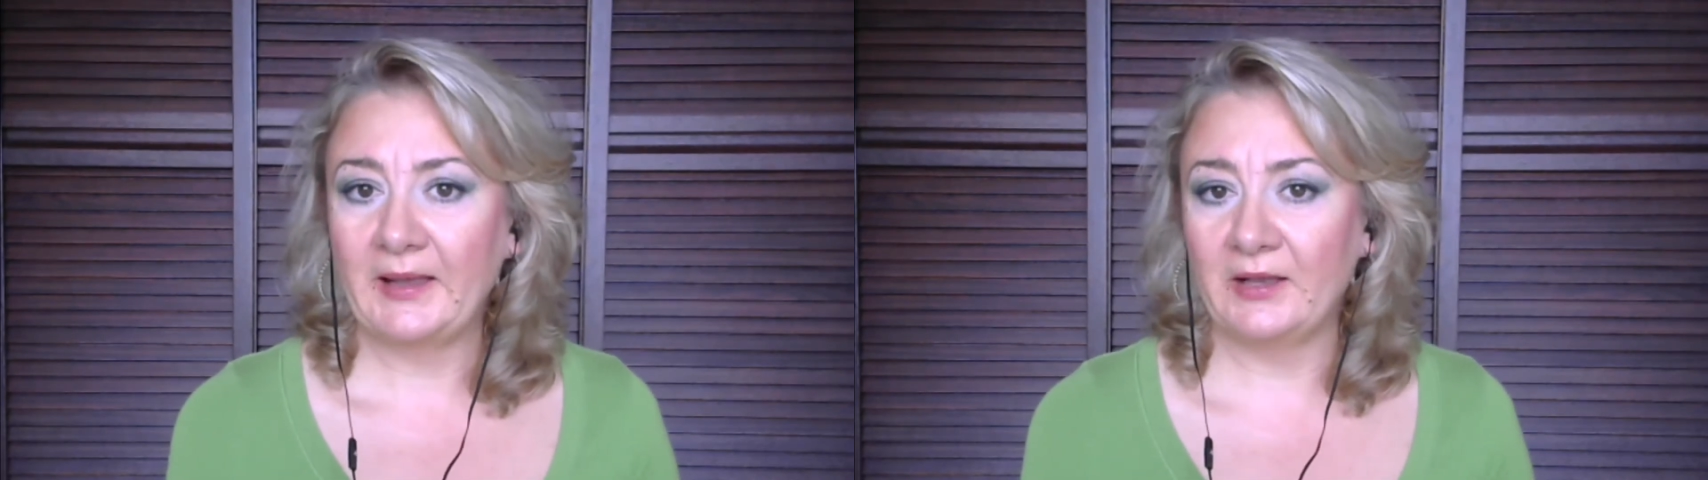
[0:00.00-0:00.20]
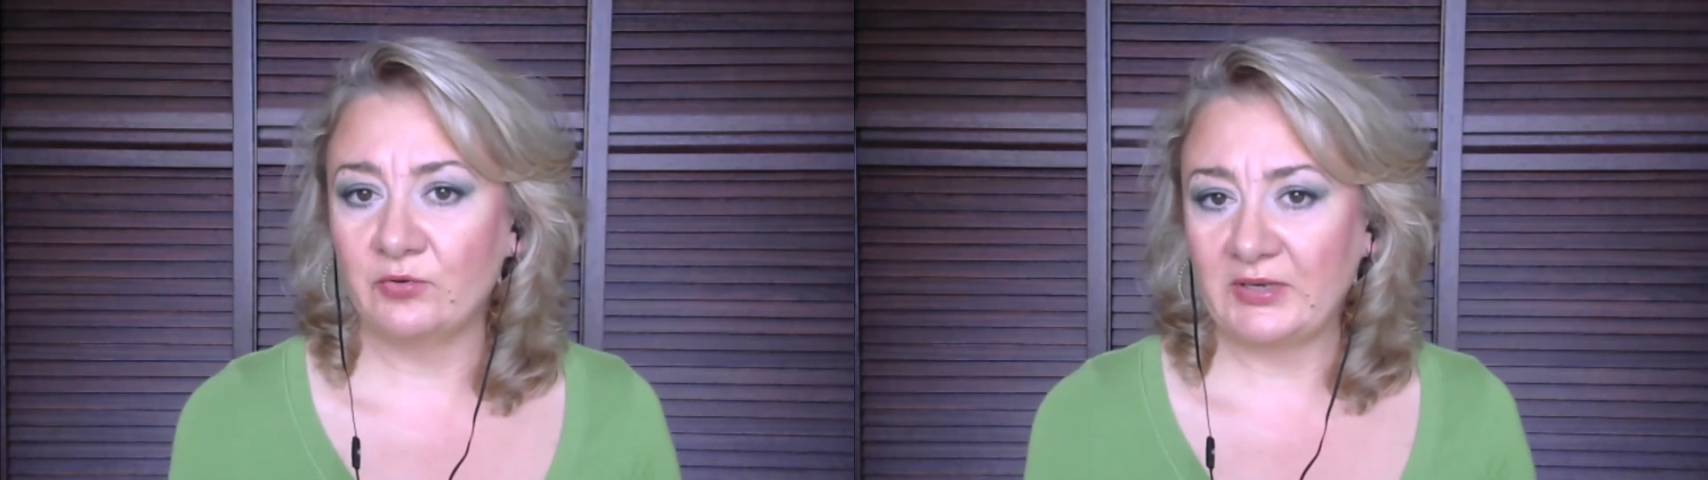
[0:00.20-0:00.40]

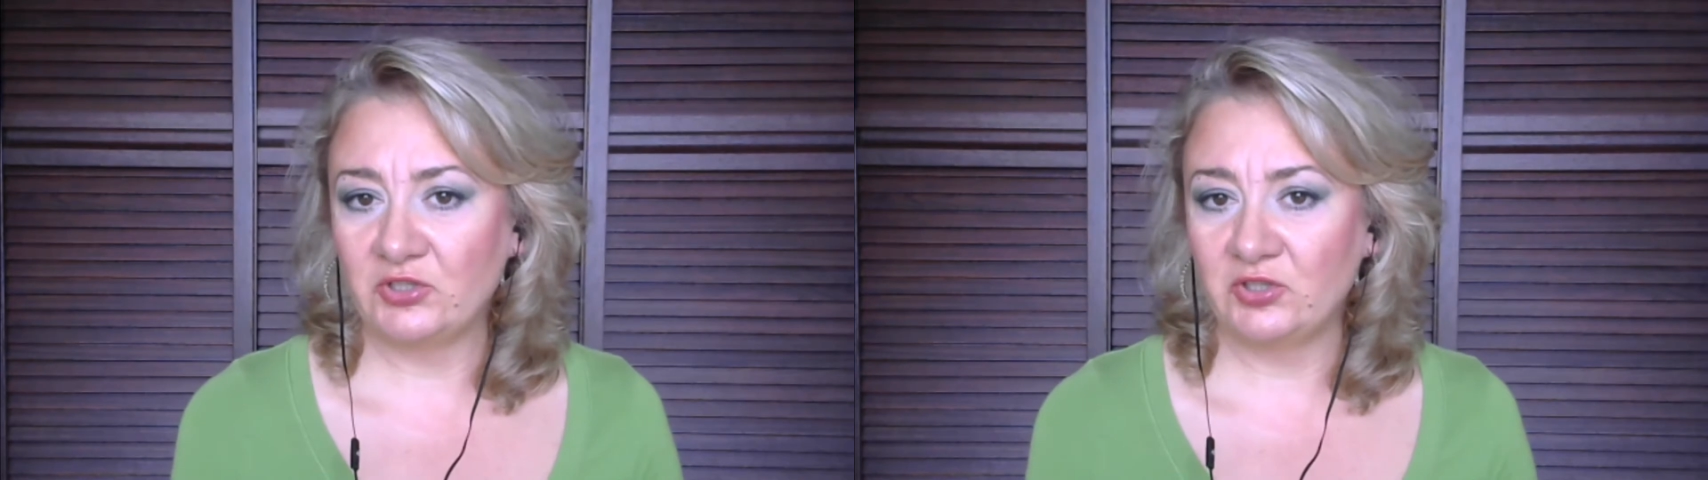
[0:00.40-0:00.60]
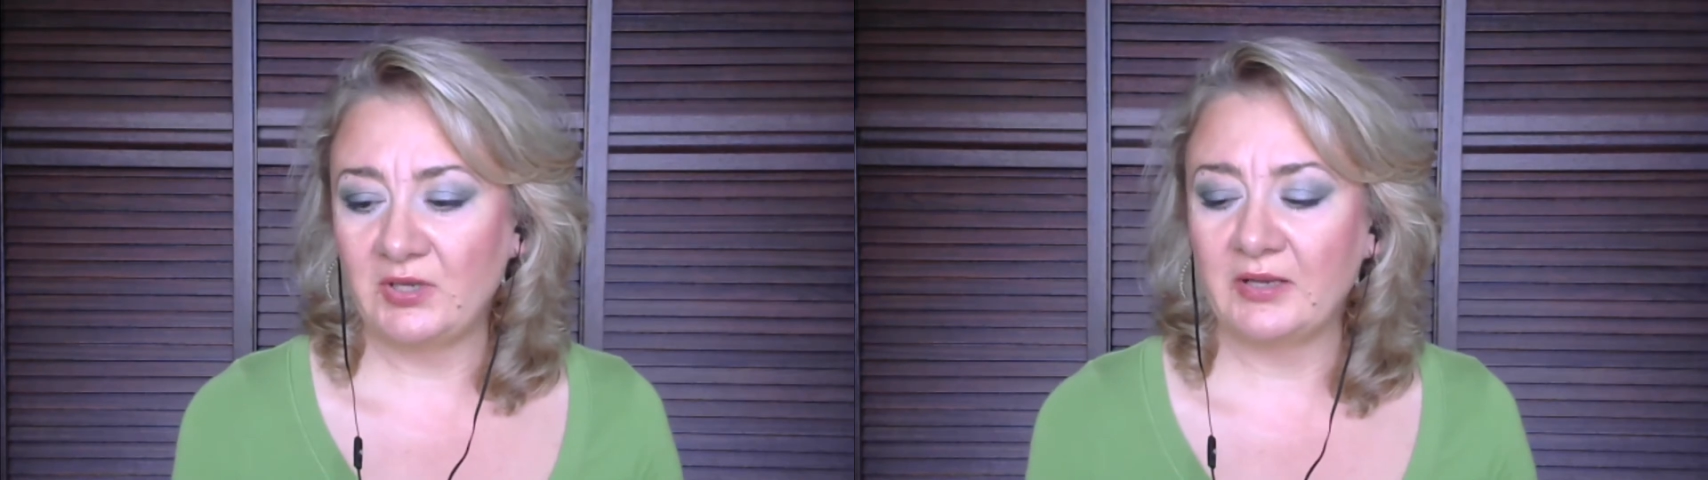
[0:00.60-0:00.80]

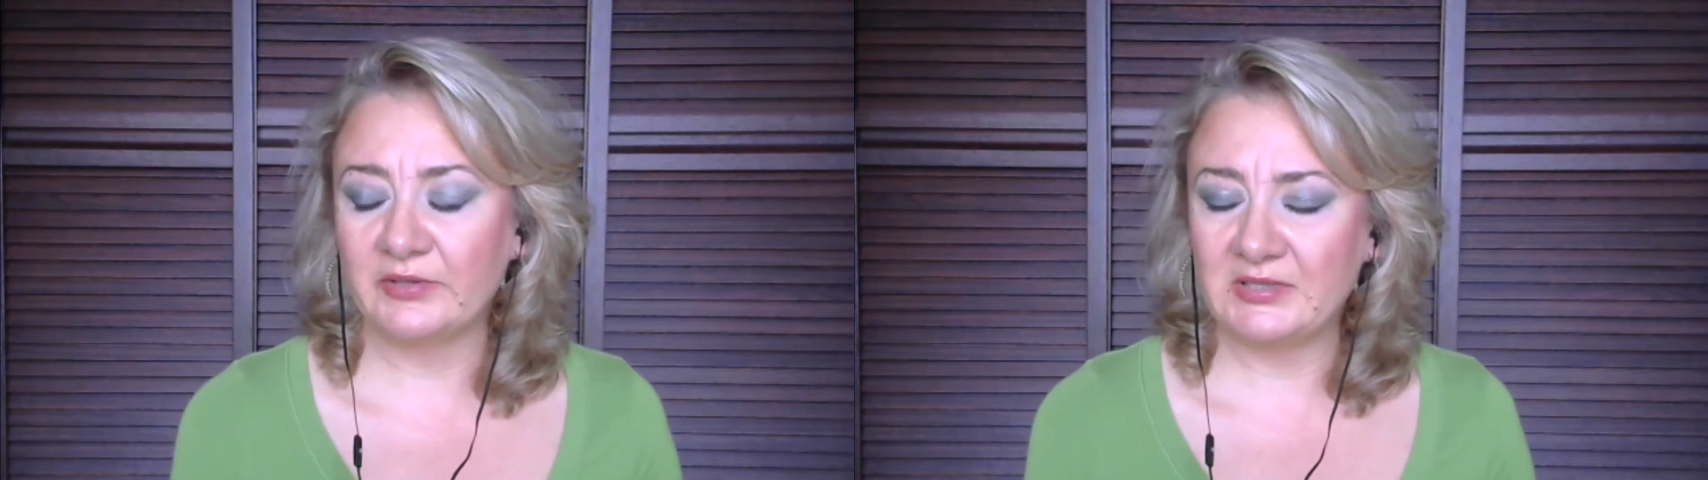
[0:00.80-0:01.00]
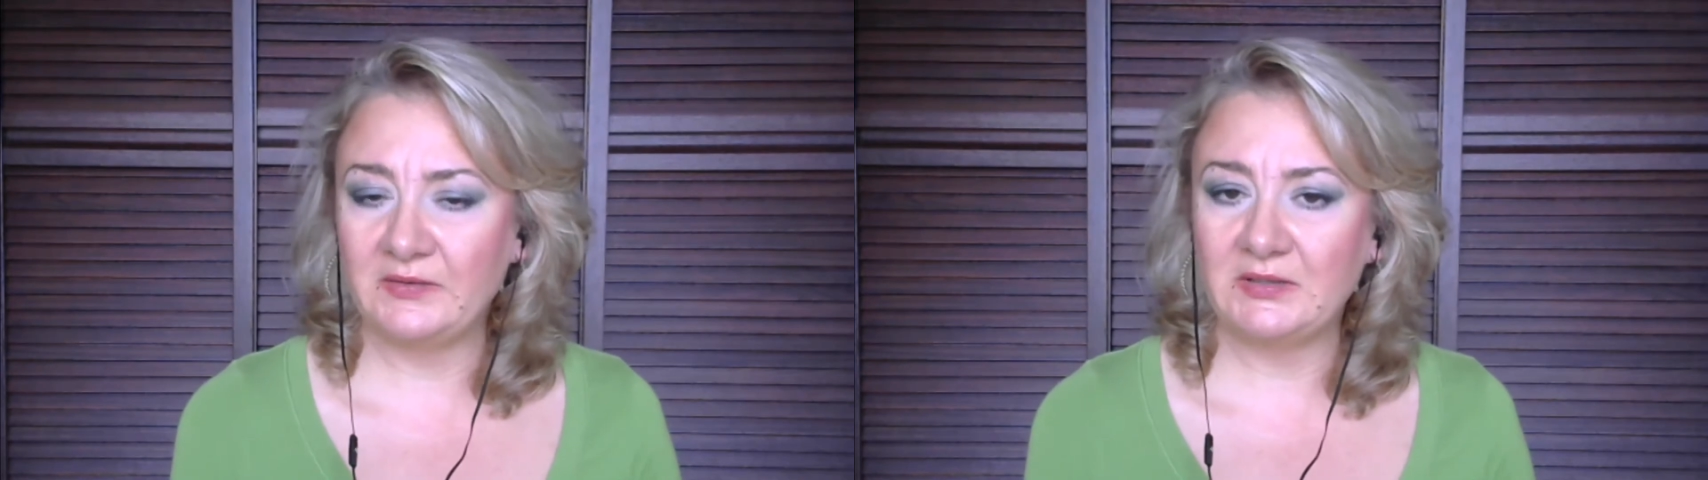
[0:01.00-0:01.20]
aggression,
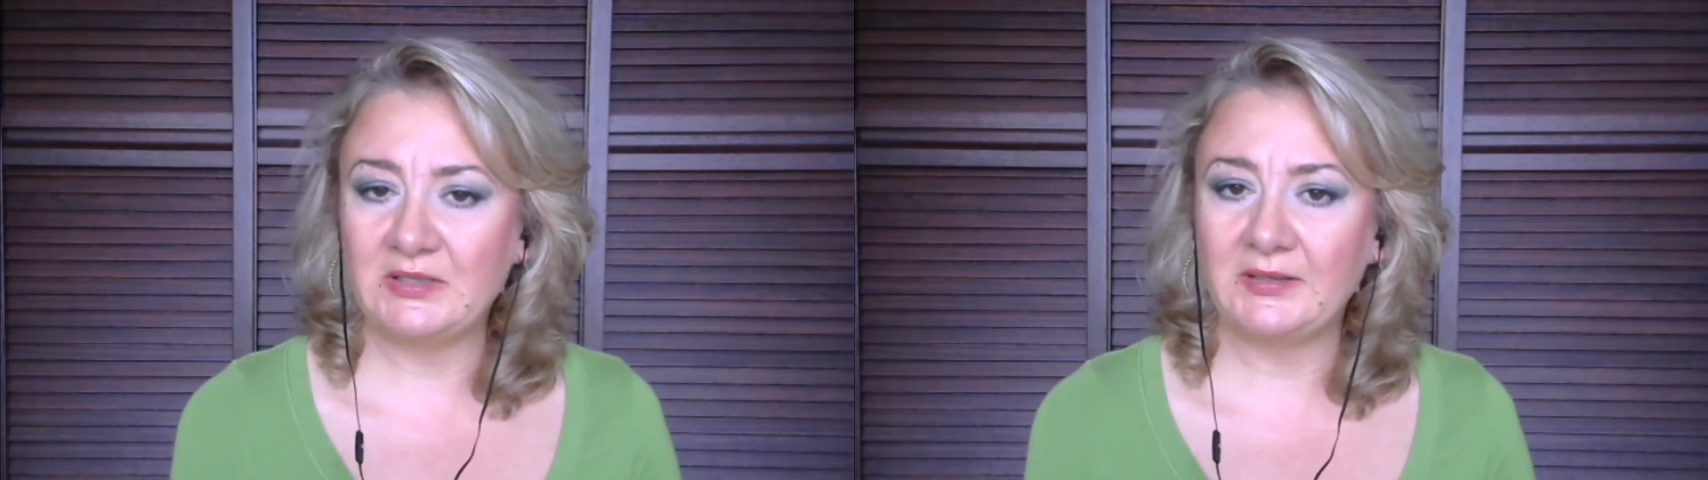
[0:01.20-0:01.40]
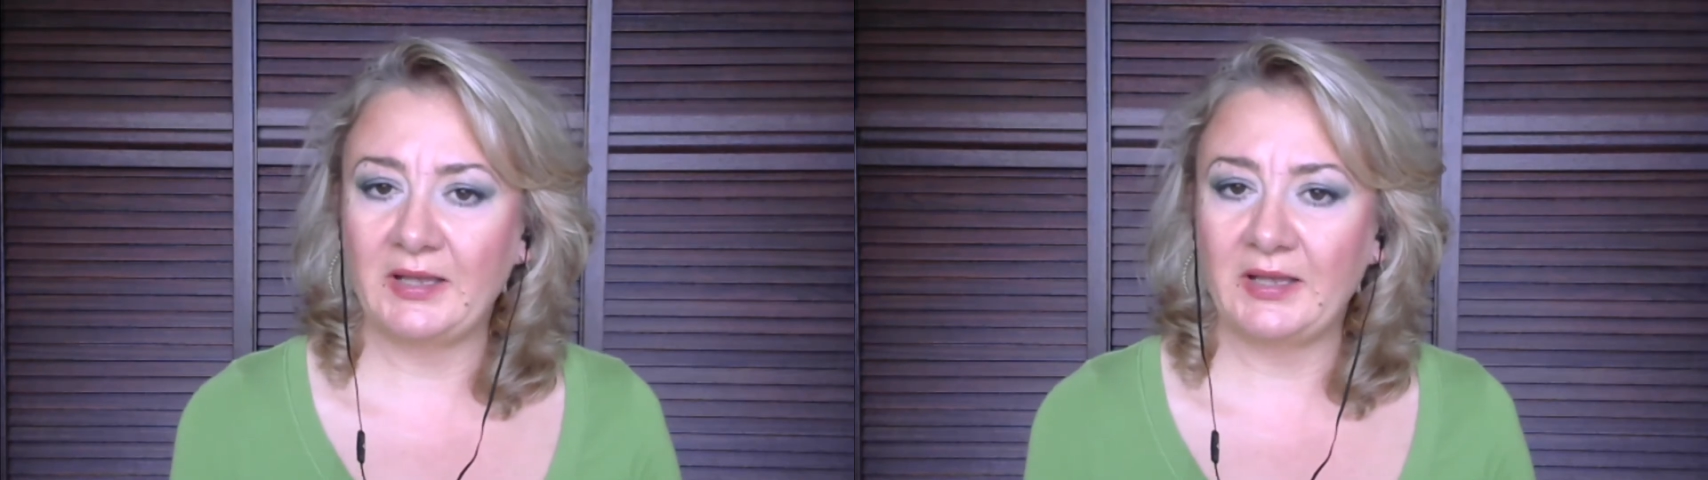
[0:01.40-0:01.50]
aggressivity,